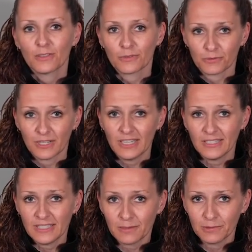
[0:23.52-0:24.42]
three
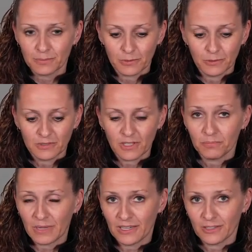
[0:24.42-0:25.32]
tablespoons
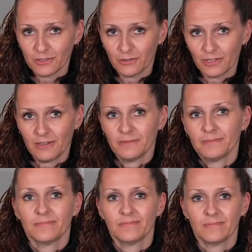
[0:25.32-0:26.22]
of baking soda,
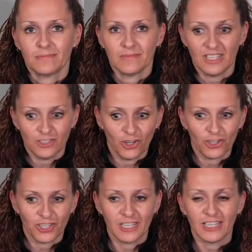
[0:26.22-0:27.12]
and that's all
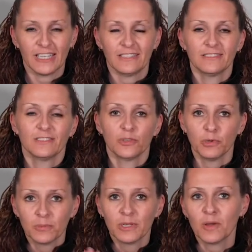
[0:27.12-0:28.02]
you're going to need. So
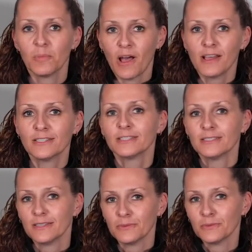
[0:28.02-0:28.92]
put me on pause.
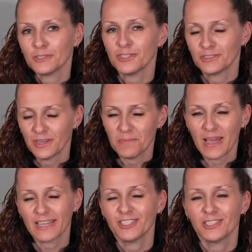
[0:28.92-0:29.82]
We'll come
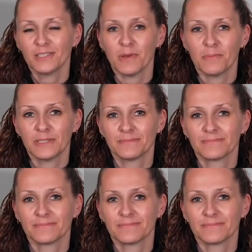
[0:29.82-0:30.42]
back in just a moment.